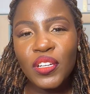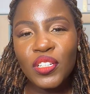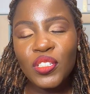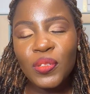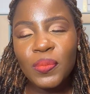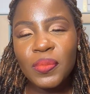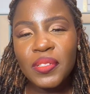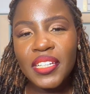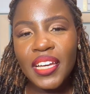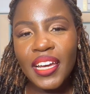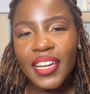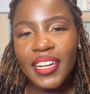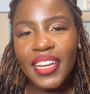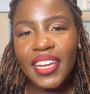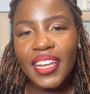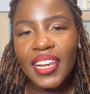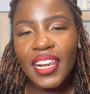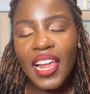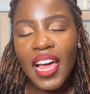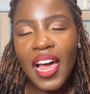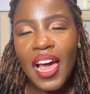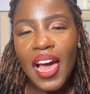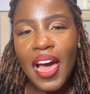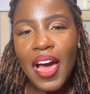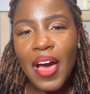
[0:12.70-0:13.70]
YouTube channel.
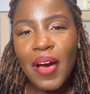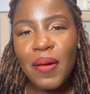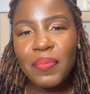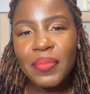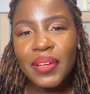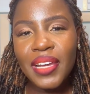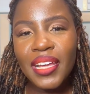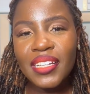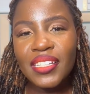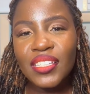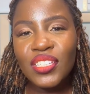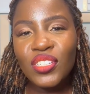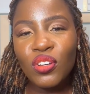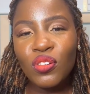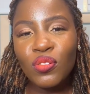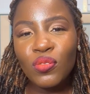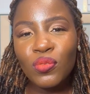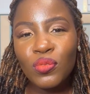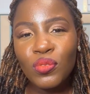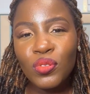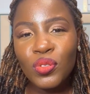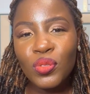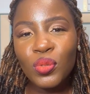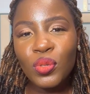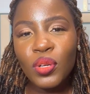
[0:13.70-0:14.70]
I'm Nancy
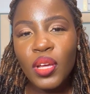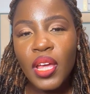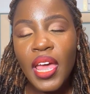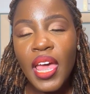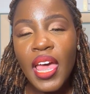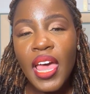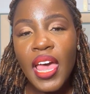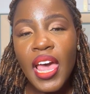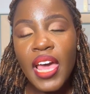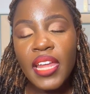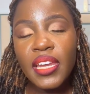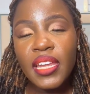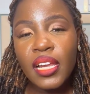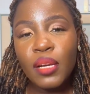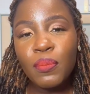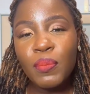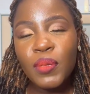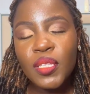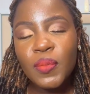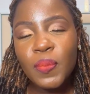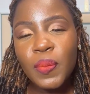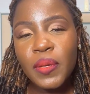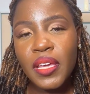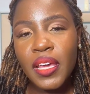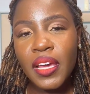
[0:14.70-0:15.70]
Ogutu, and I'll be
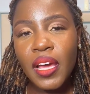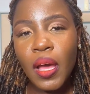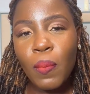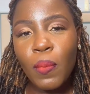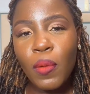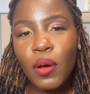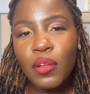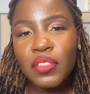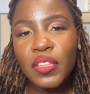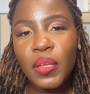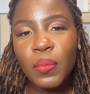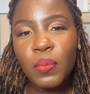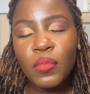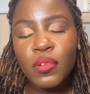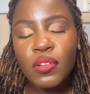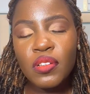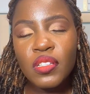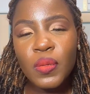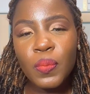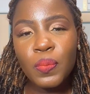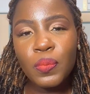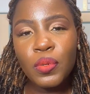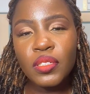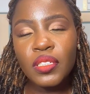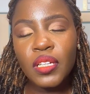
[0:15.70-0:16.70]
speaking about the most
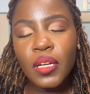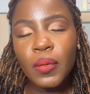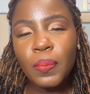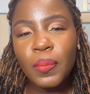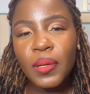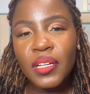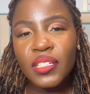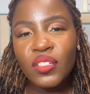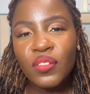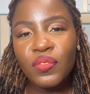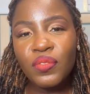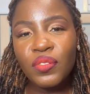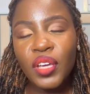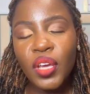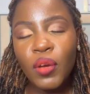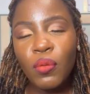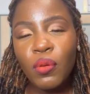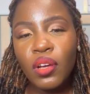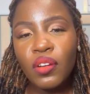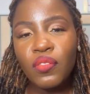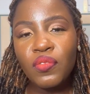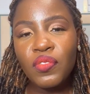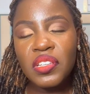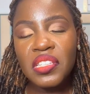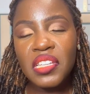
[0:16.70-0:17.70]
important part of
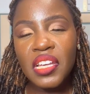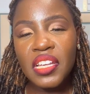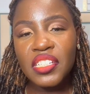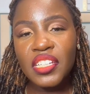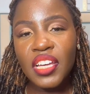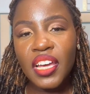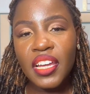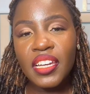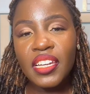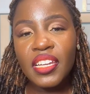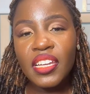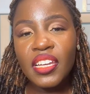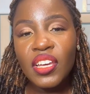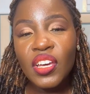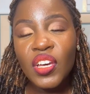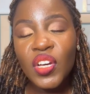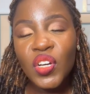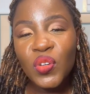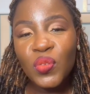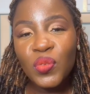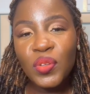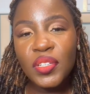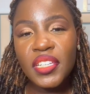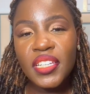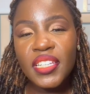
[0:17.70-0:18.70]
K1 visa journey,
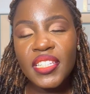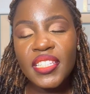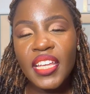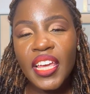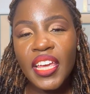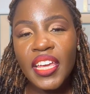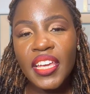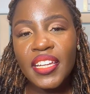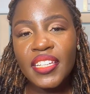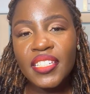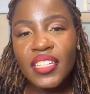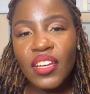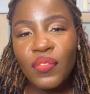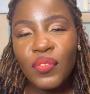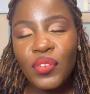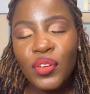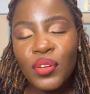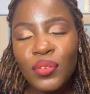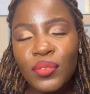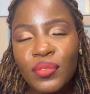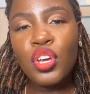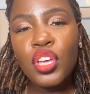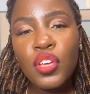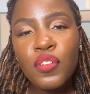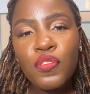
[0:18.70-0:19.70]
which is the interview.
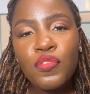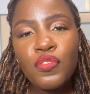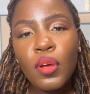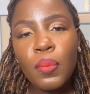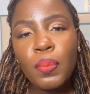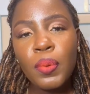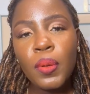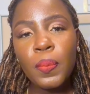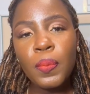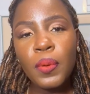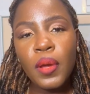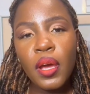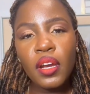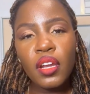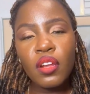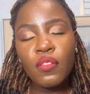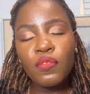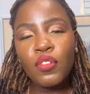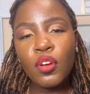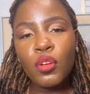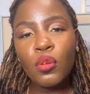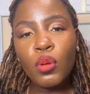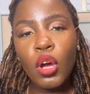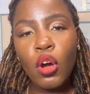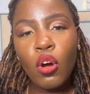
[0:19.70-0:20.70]
If you're preparing for
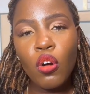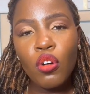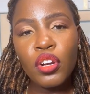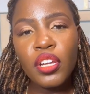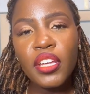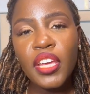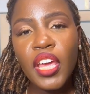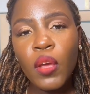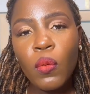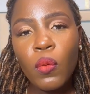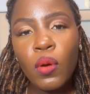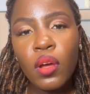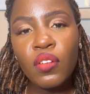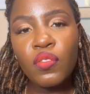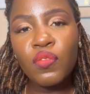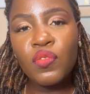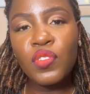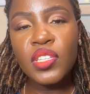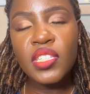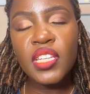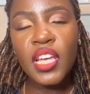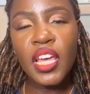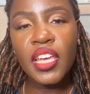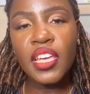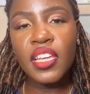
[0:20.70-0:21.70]
your own K1
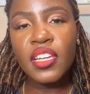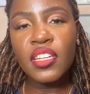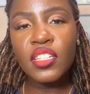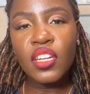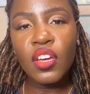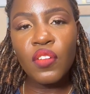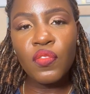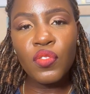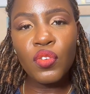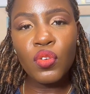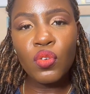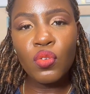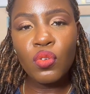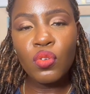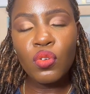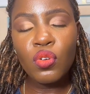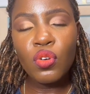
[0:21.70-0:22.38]
visa interview,